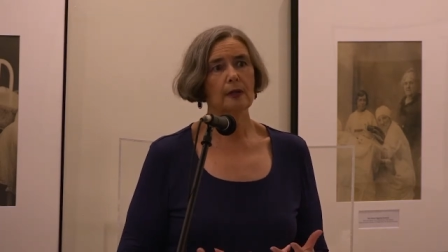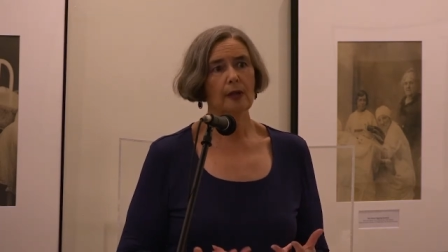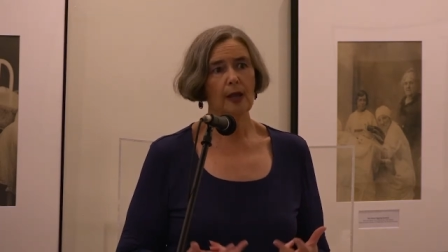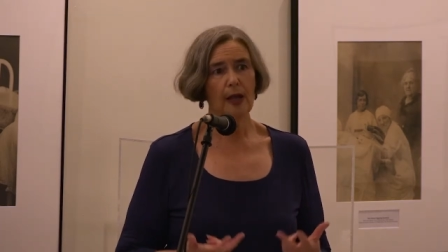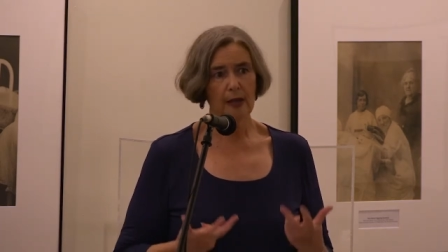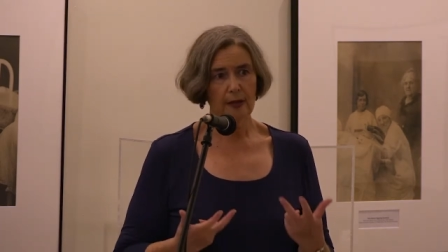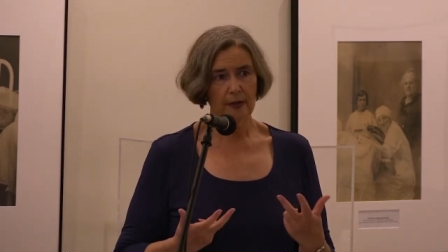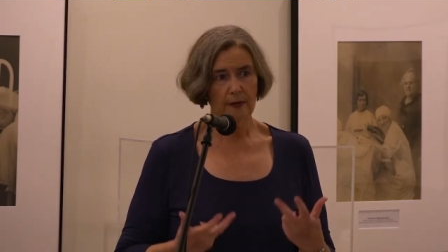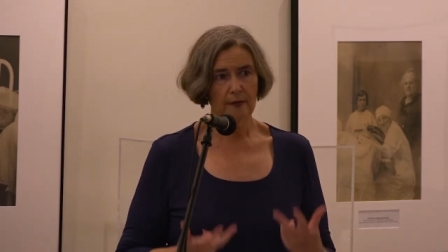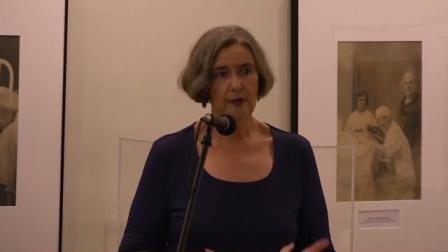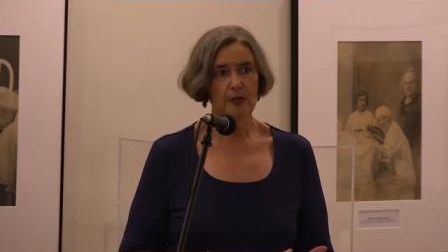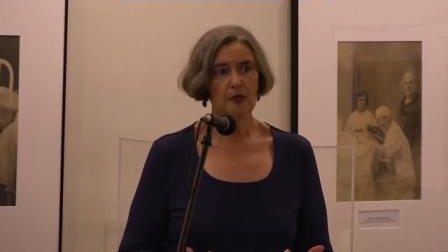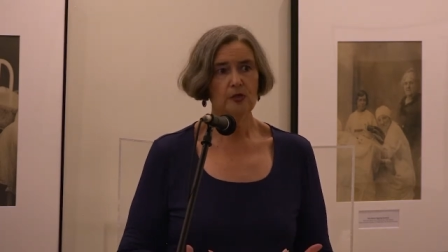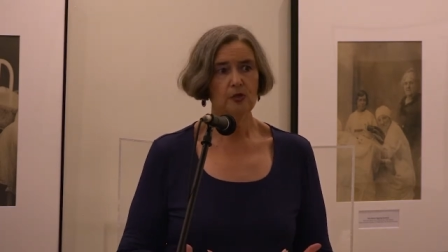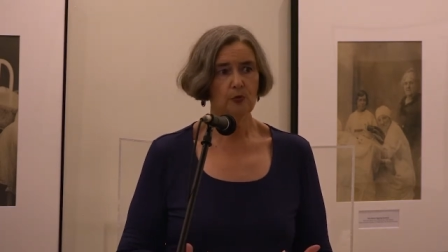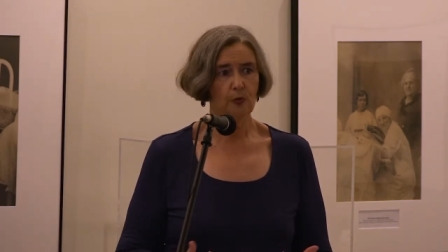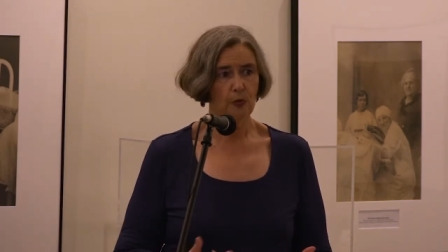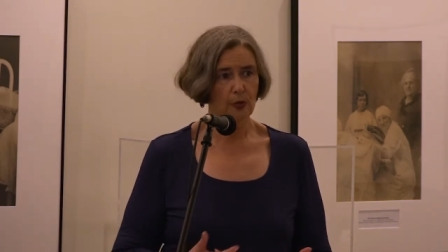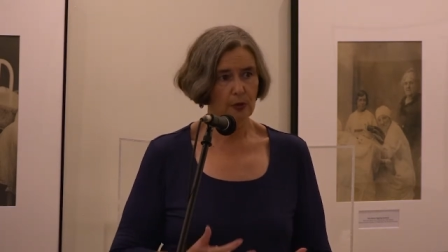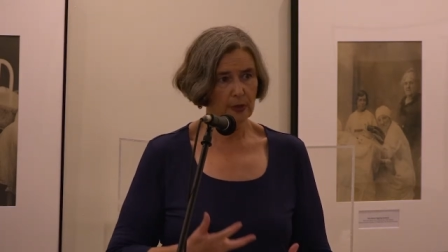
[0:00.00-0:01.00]
like
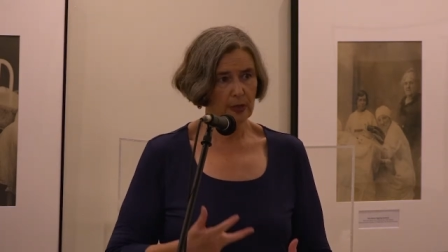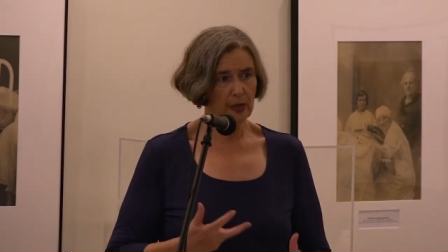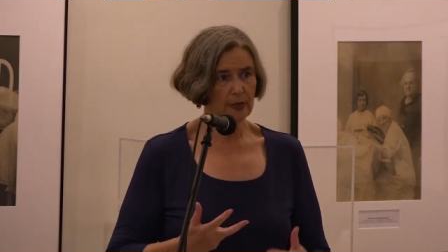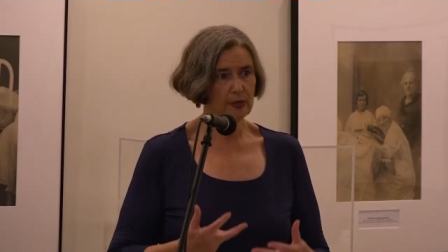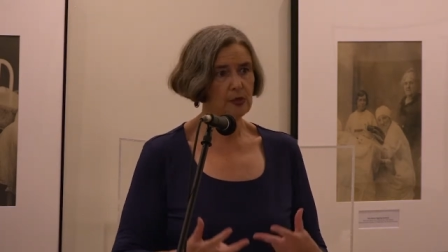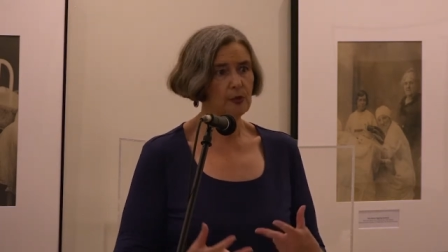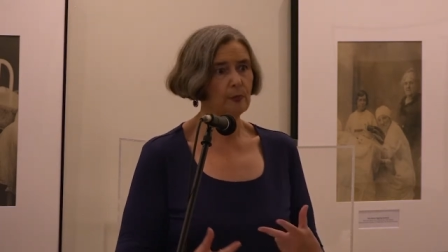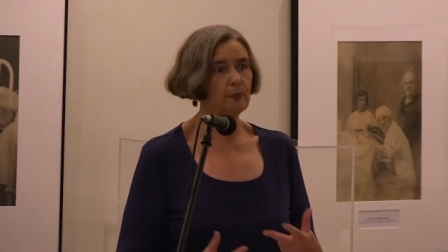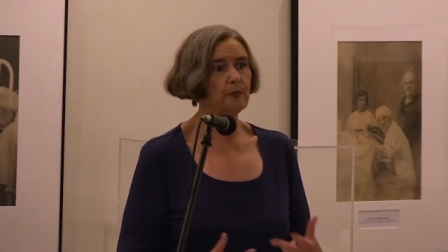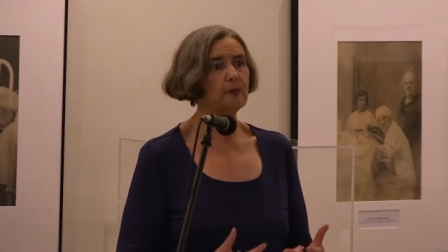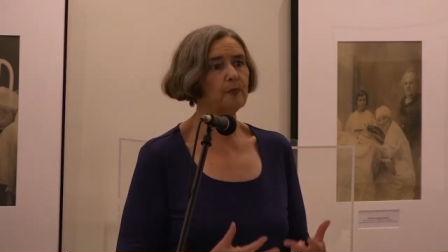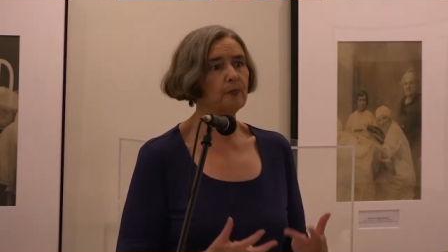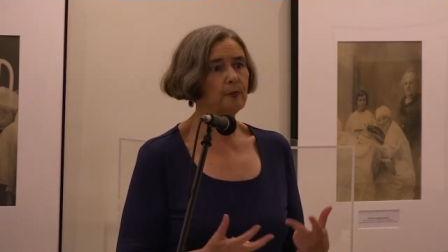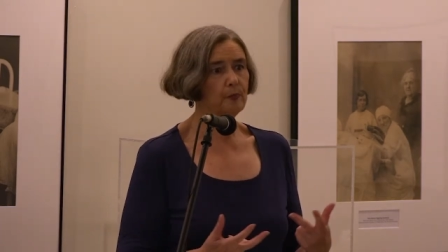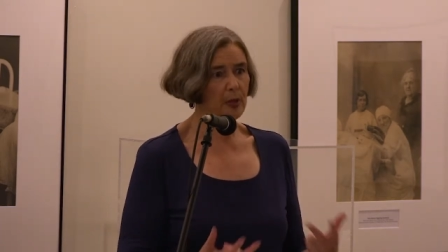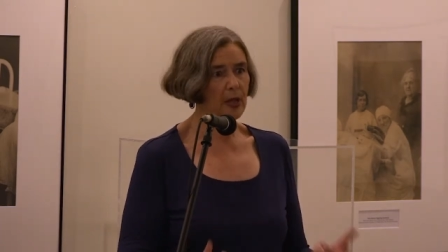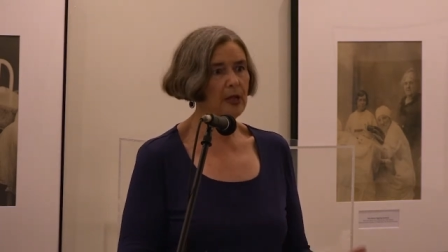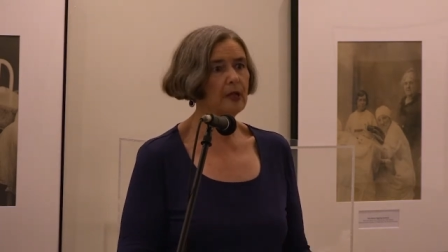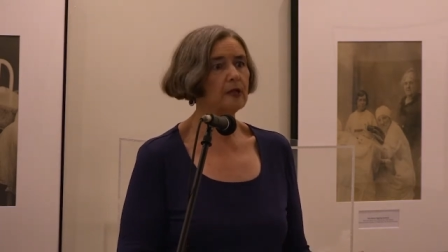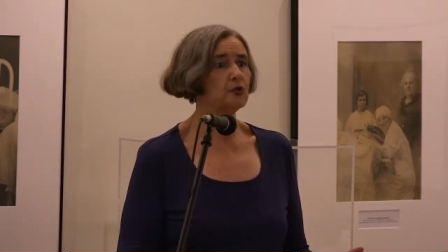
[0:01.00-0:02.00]
this one that's a
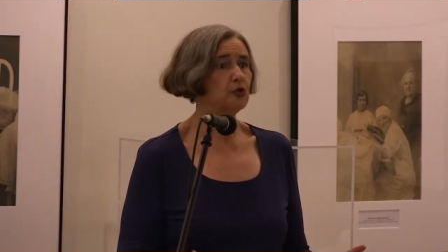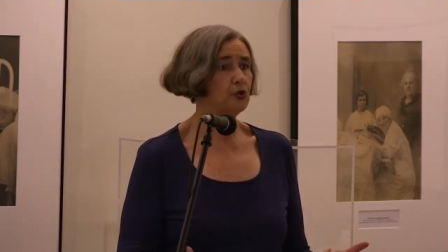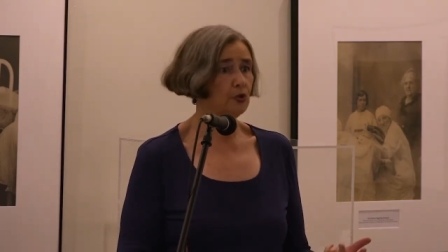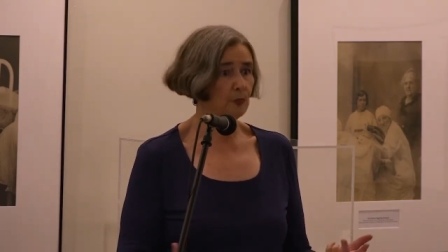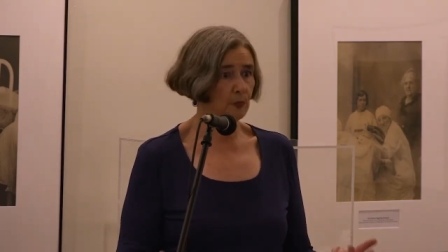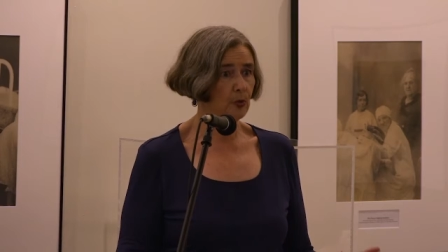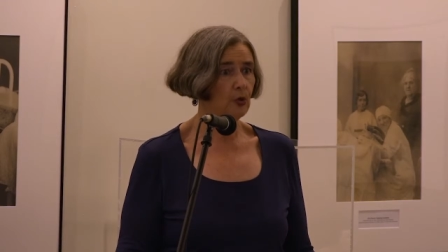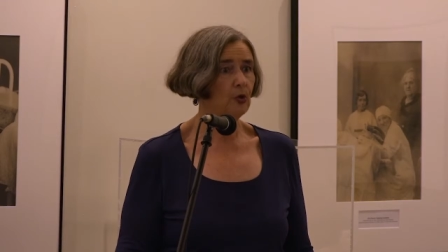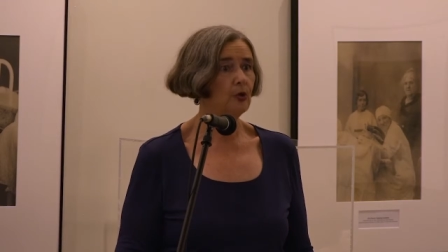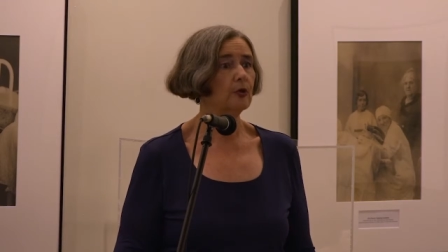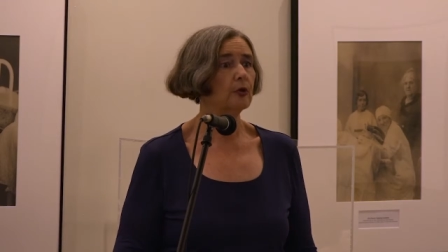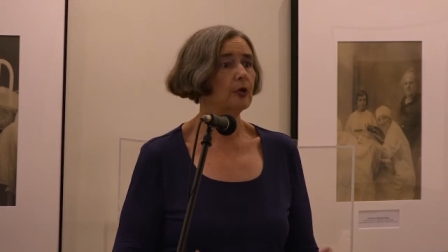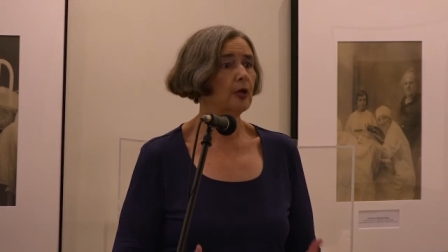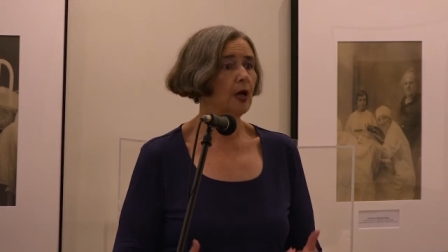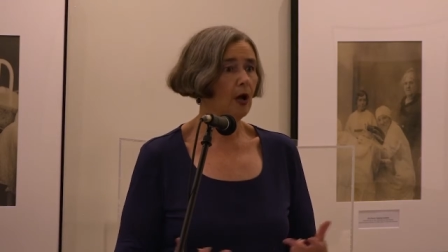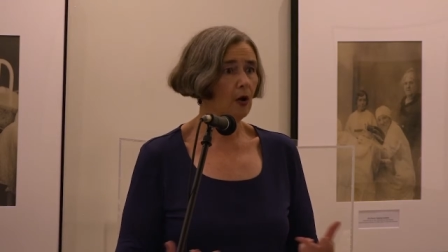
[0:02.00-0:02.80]
picture book,